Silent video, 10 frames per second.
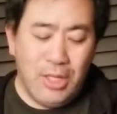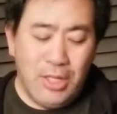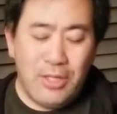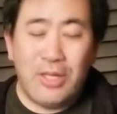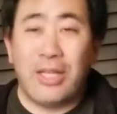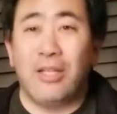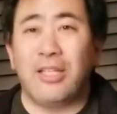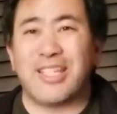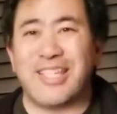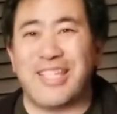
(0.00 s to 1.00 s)
You get a little
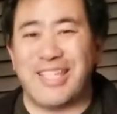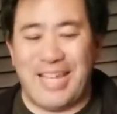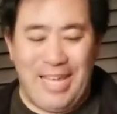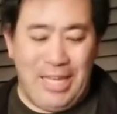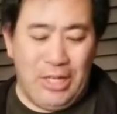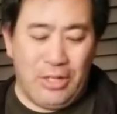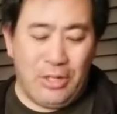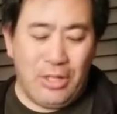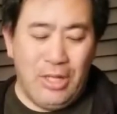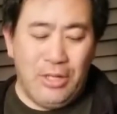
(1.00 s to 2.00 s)
stale.
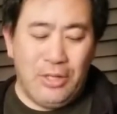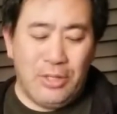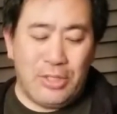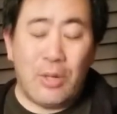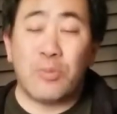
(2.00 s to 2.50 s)
Some